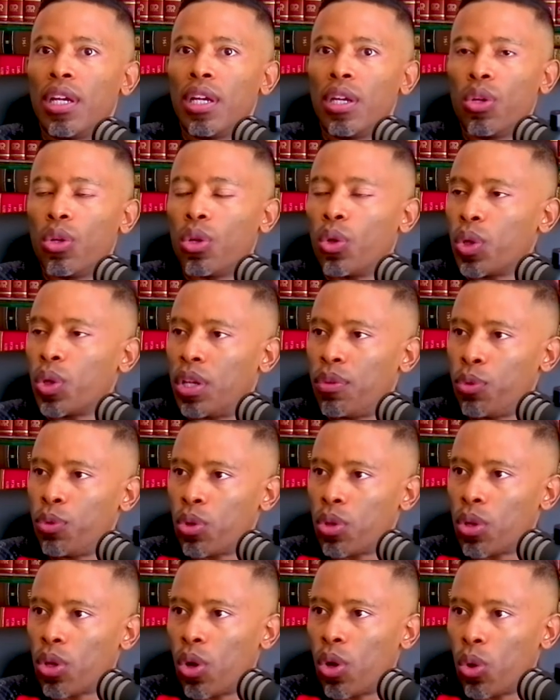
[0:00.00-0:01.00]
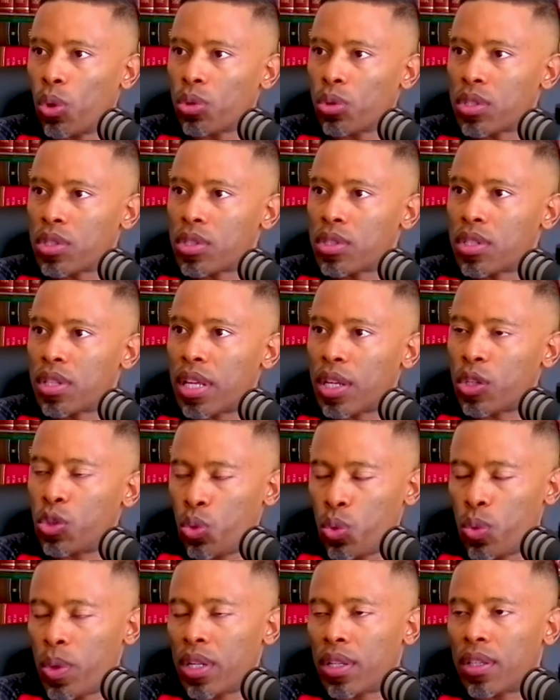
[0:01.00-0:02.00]
you know, give you the goals that
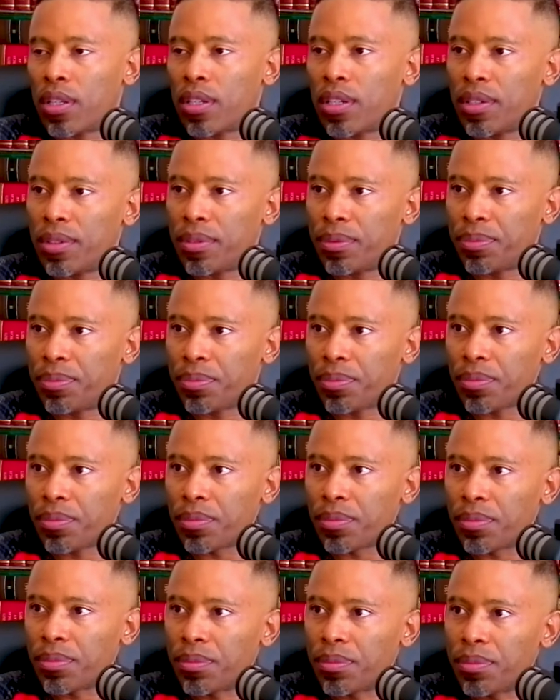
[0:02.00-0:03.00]
you want. So